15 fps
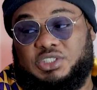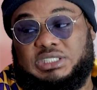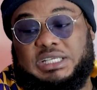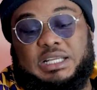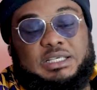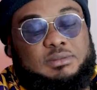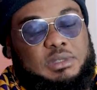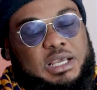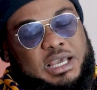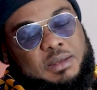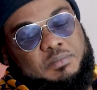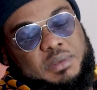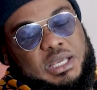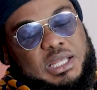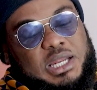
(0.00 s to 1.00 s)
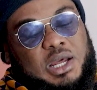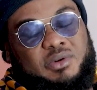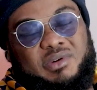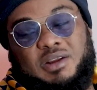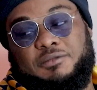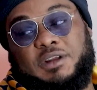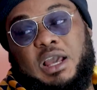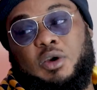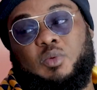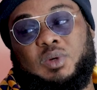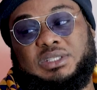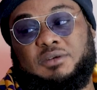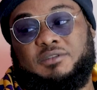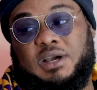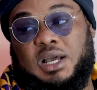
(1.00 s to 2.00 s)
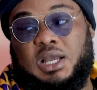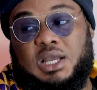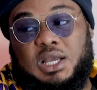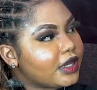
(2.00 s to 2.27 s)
you said, it being a red flag or whatever.